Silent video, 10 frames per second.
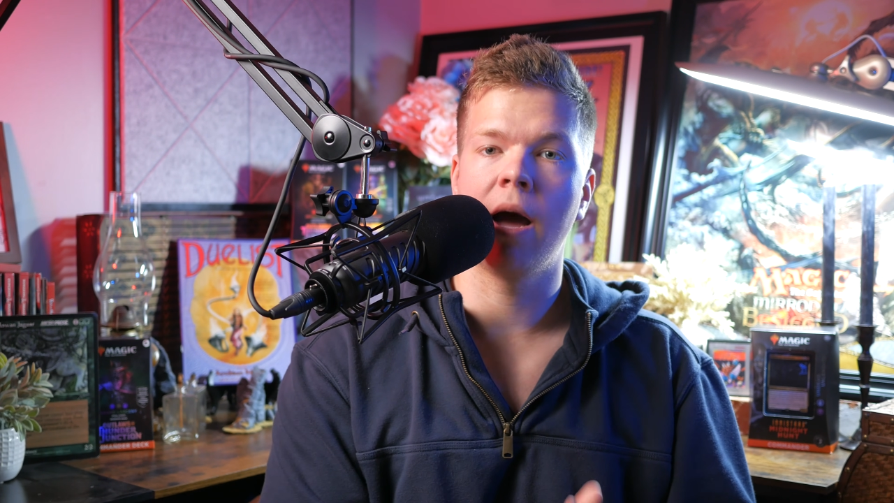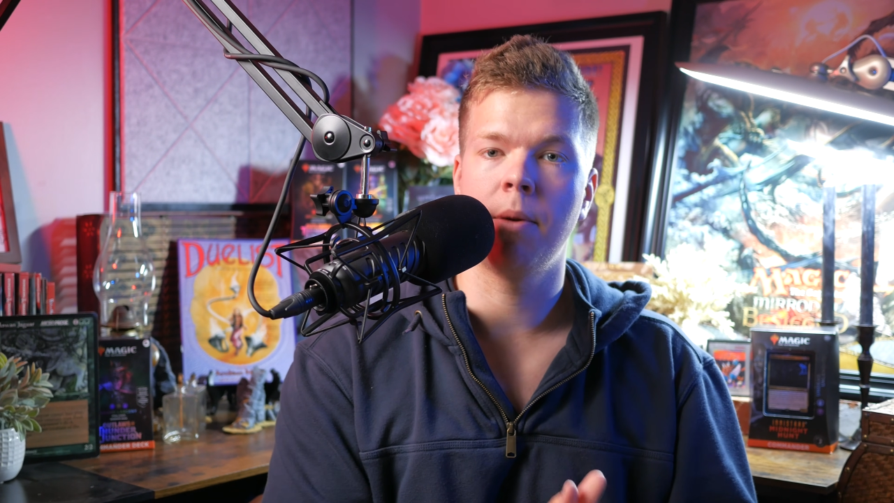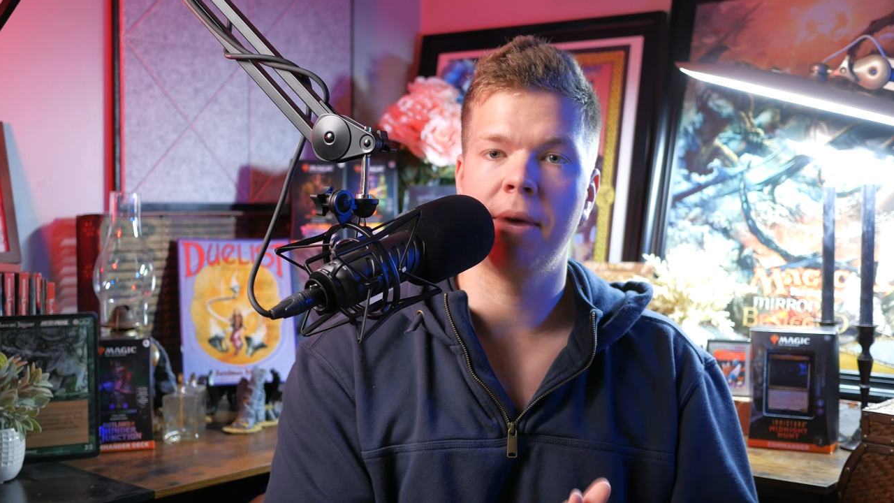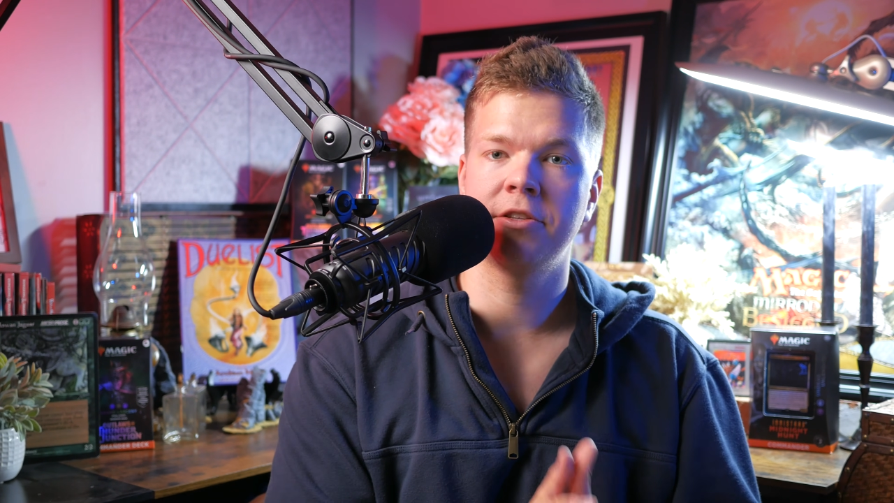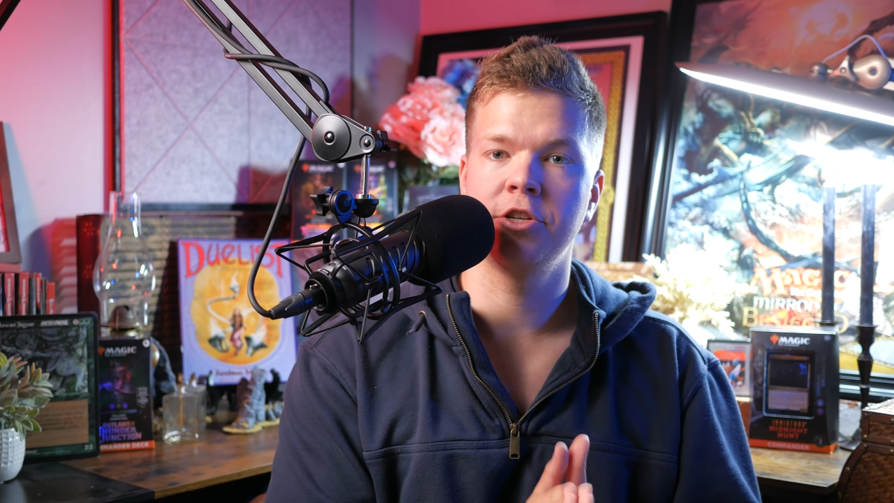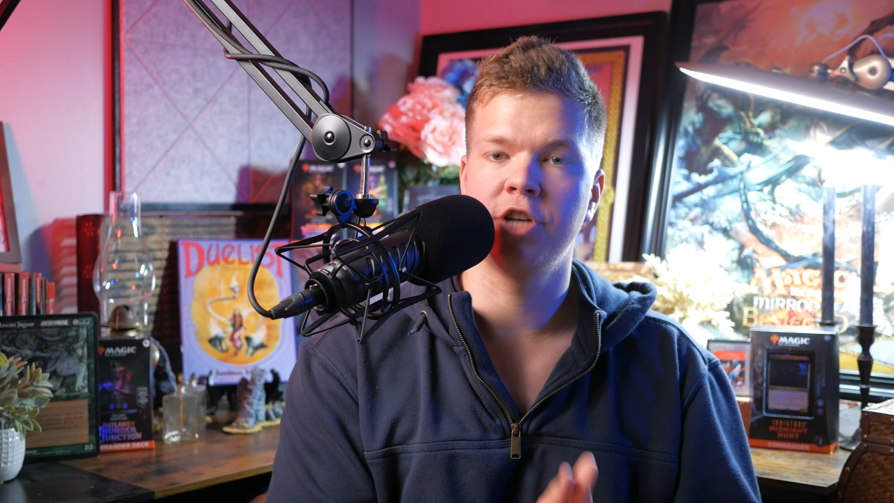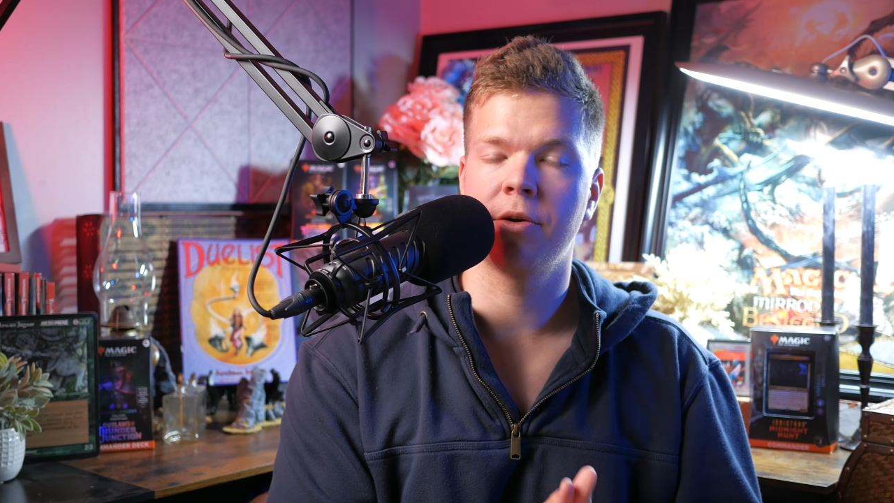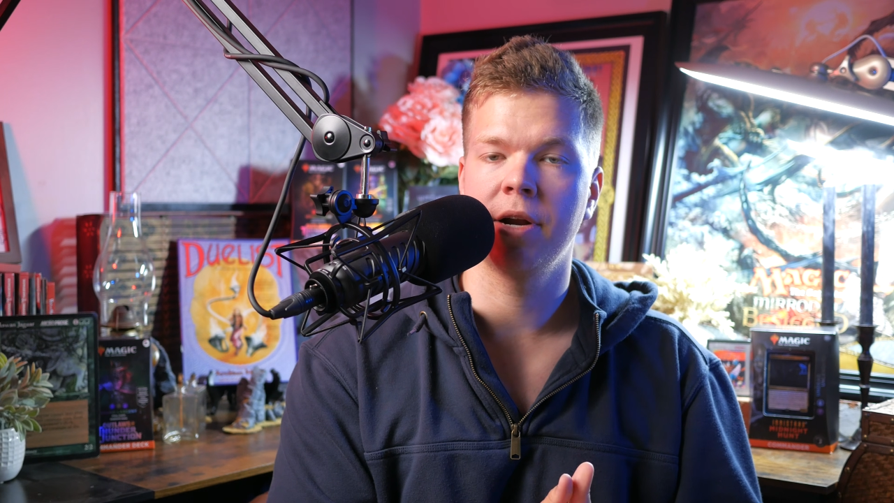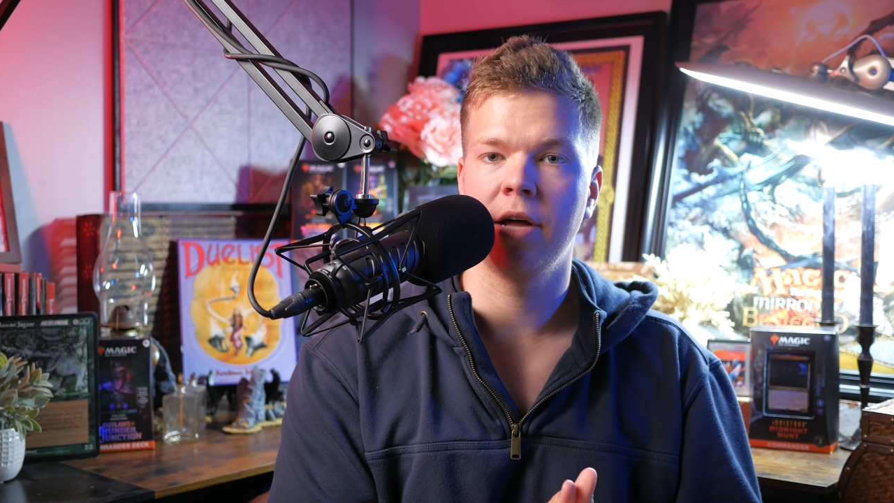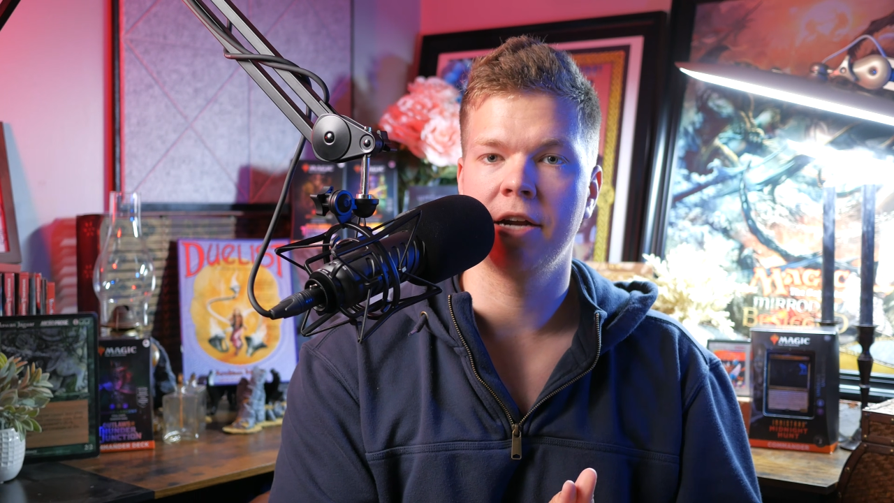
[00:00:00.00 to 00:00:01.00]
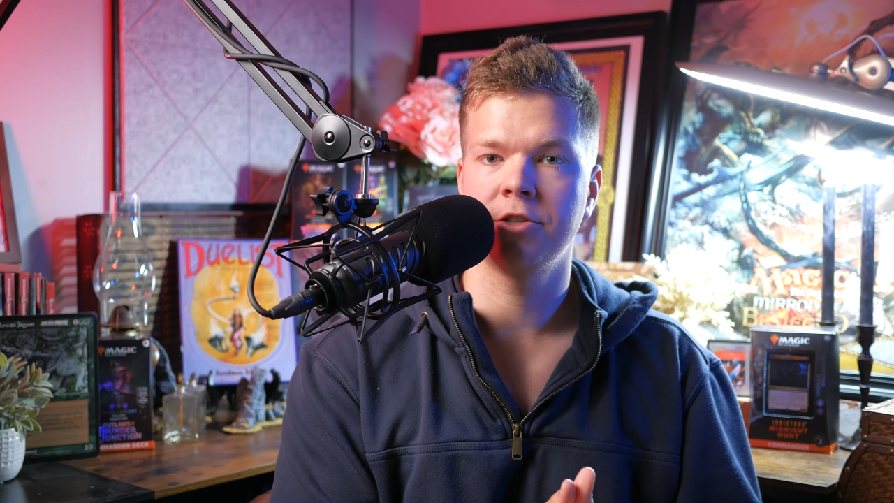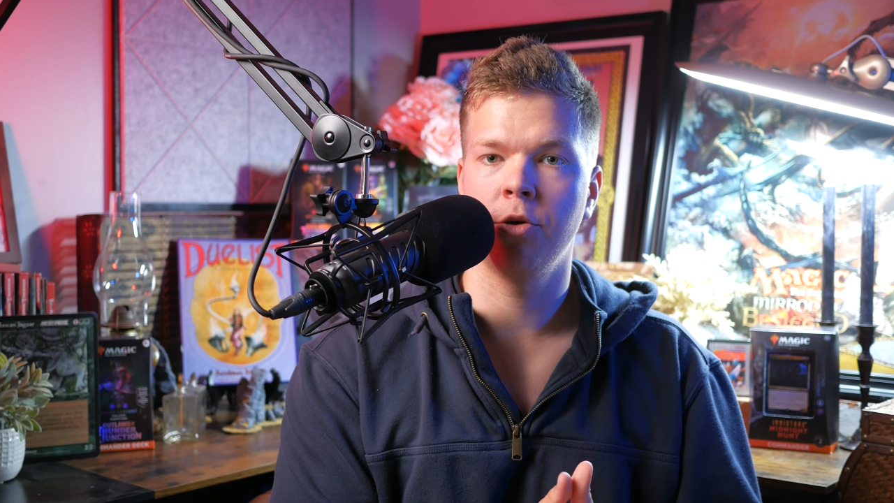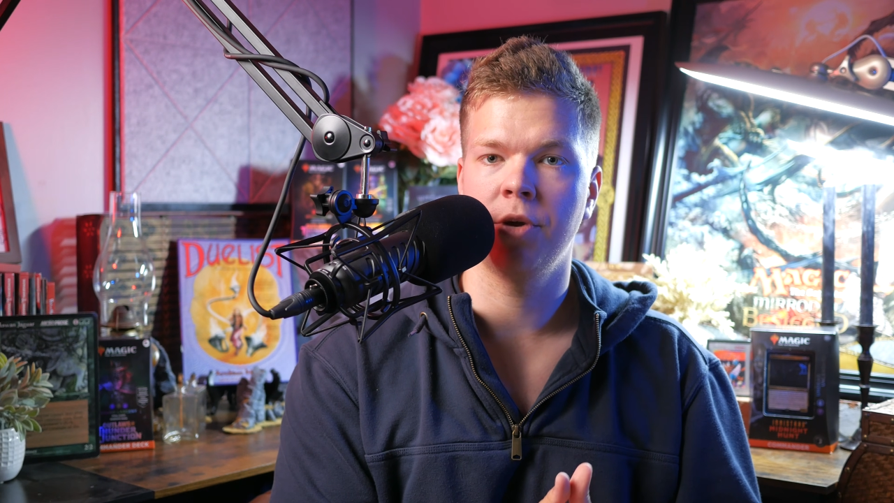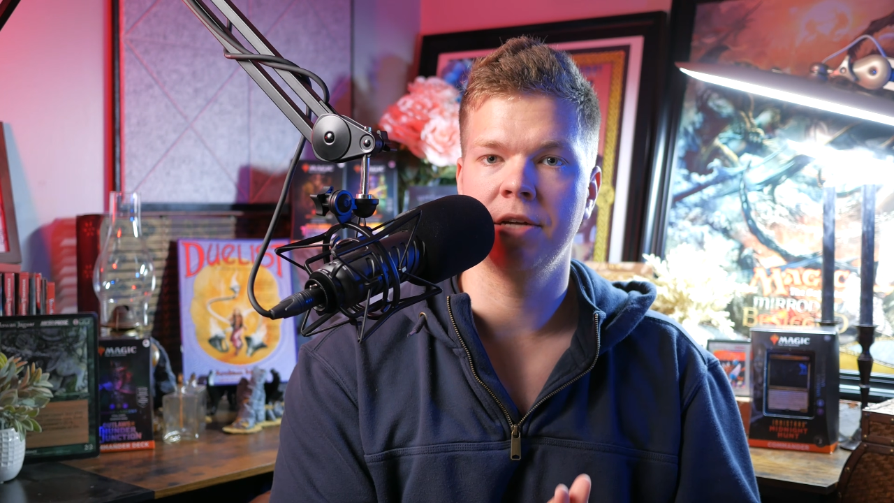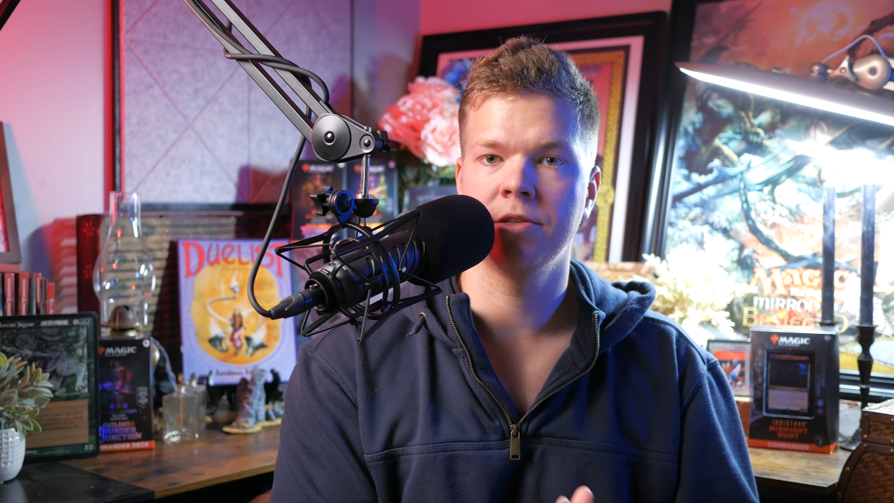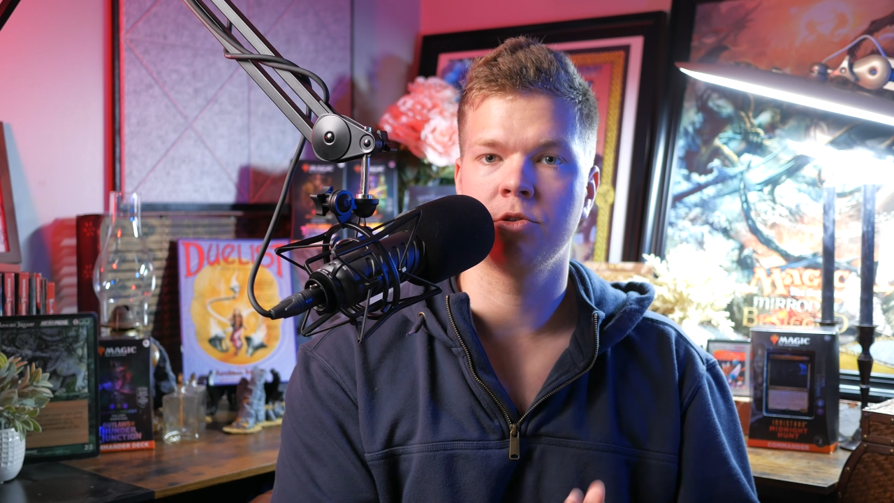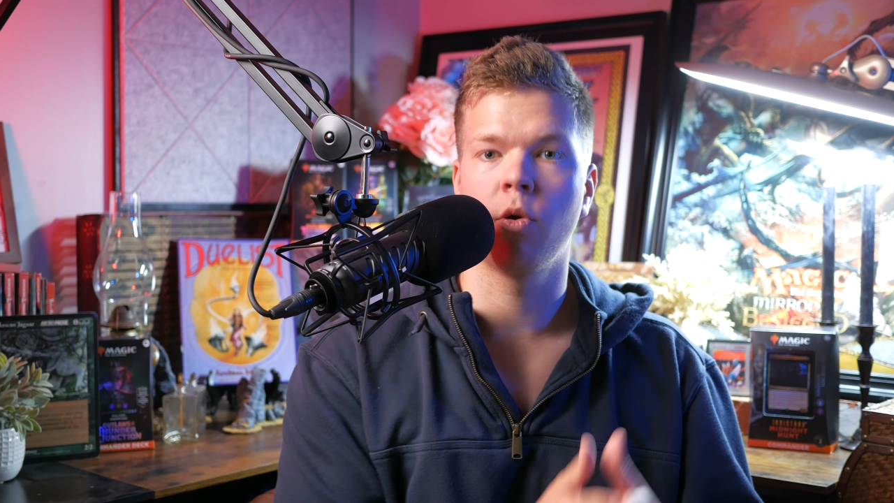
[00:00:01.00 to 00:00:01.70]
I'm about to generate a lot of tokens,